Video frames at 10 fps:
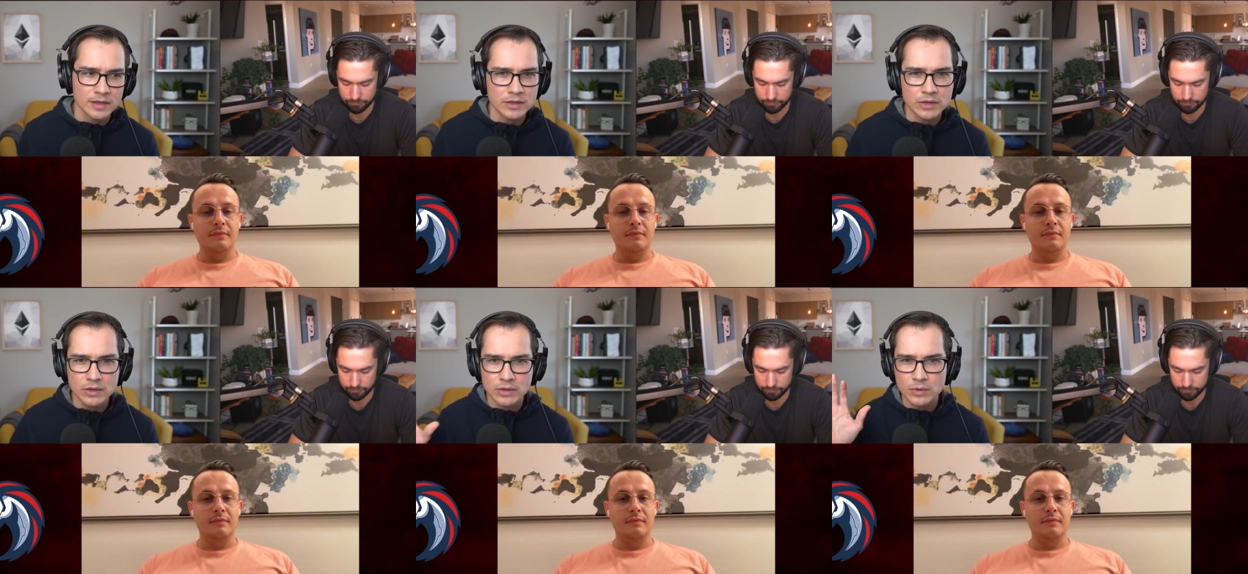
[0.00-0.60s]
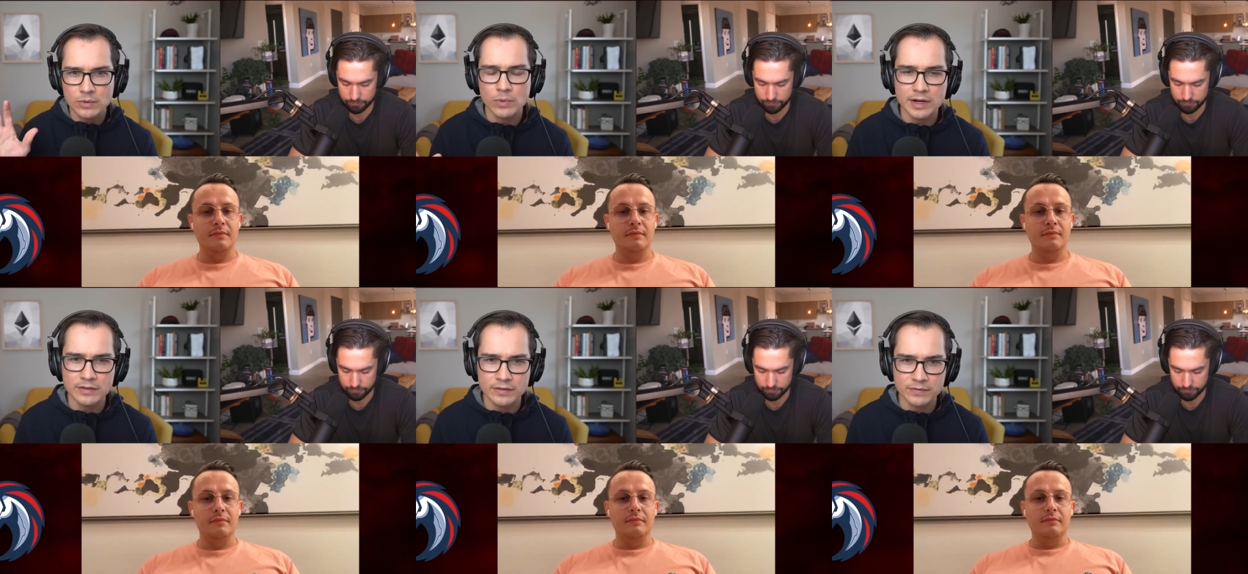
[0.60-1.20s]
Speaker 1: You, you one
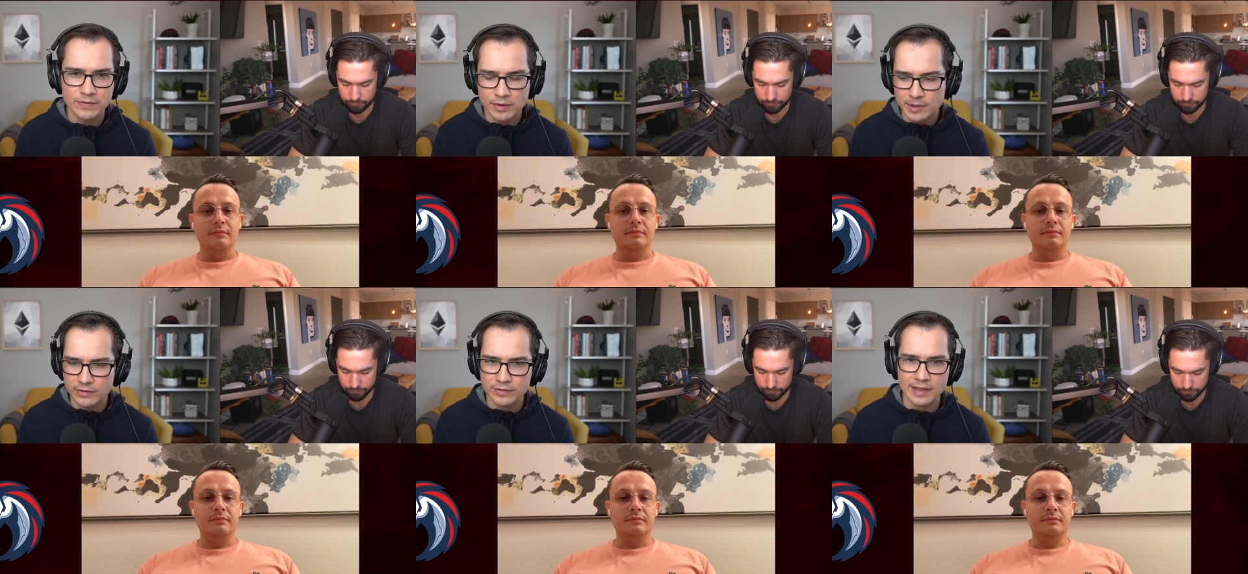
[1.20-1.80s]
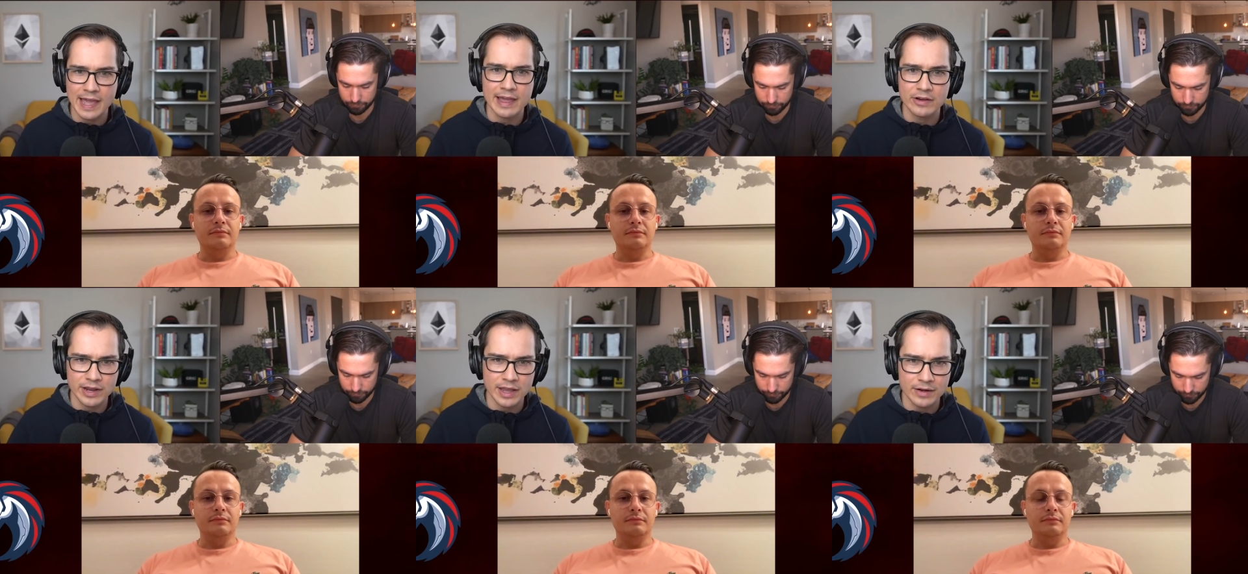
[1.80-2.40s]
inch is very much as an
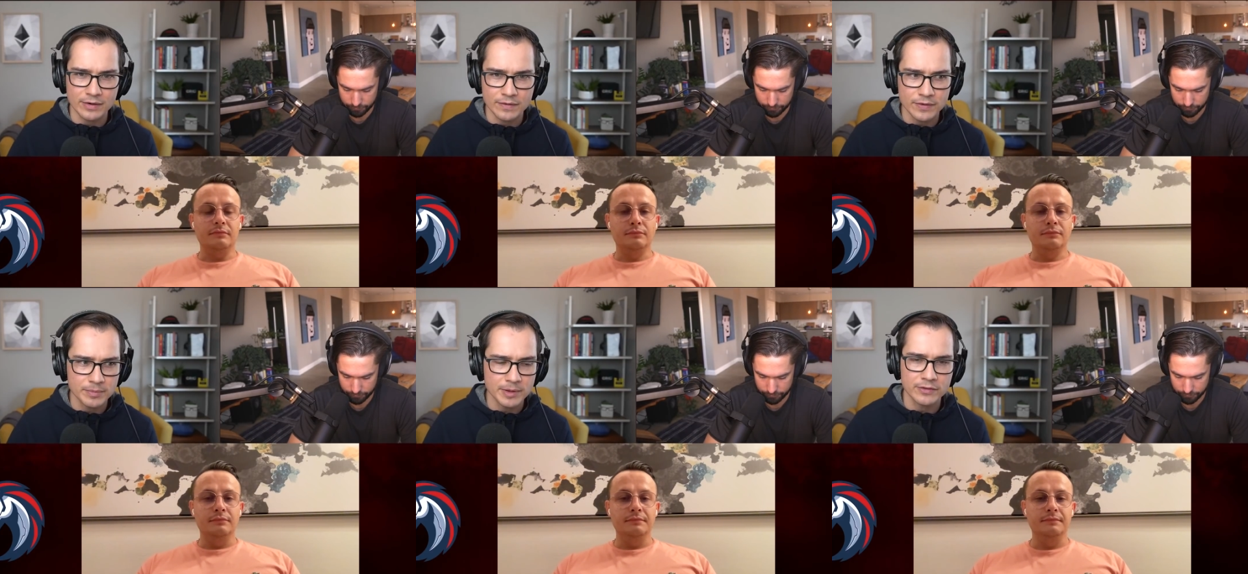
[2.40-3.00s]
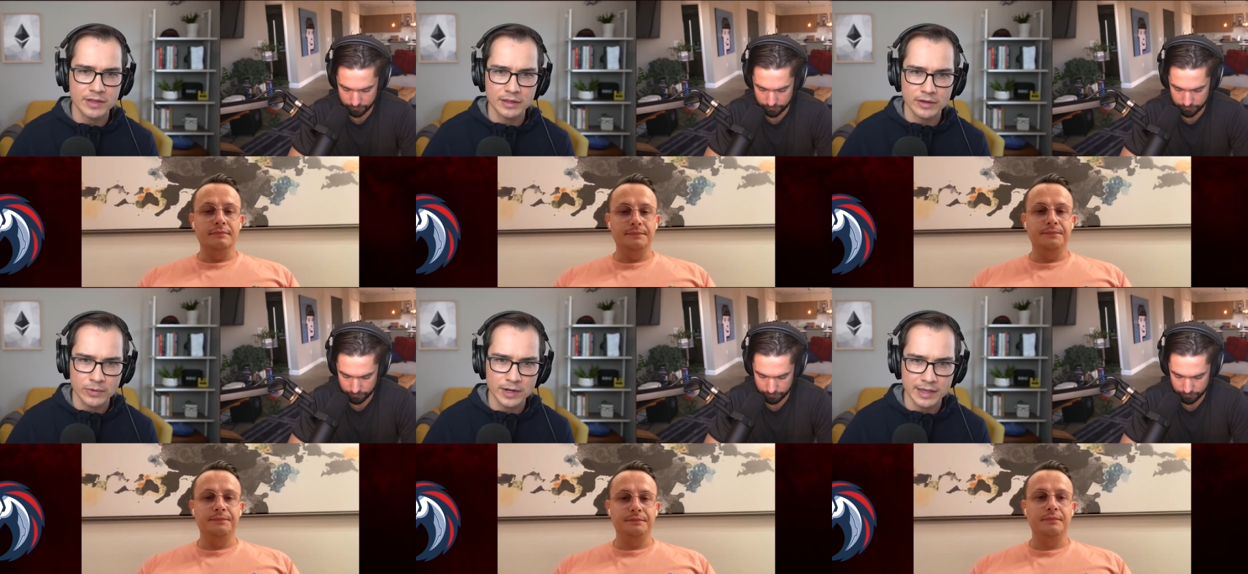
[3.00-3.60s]
aggregator, very much a
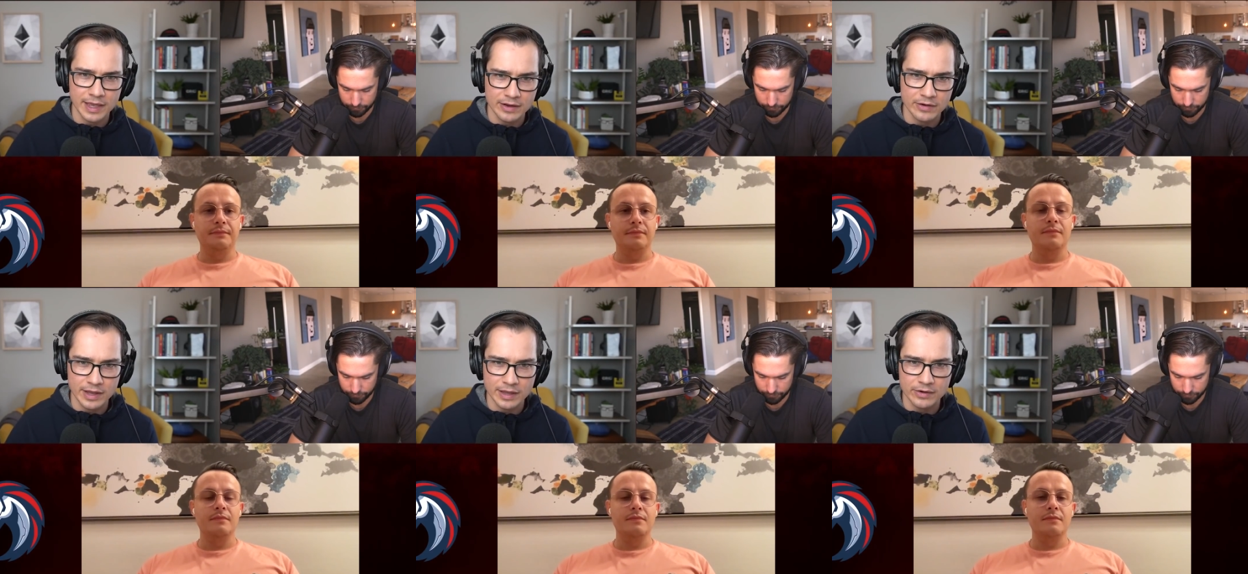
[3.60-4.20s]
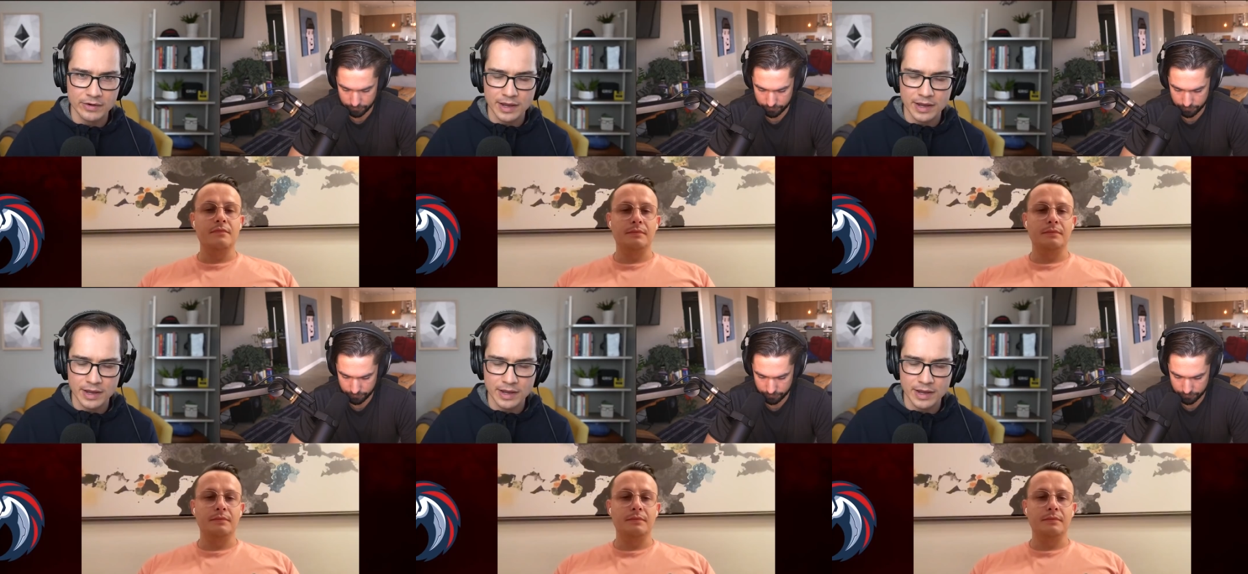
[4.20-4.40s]
liquidity aggregator.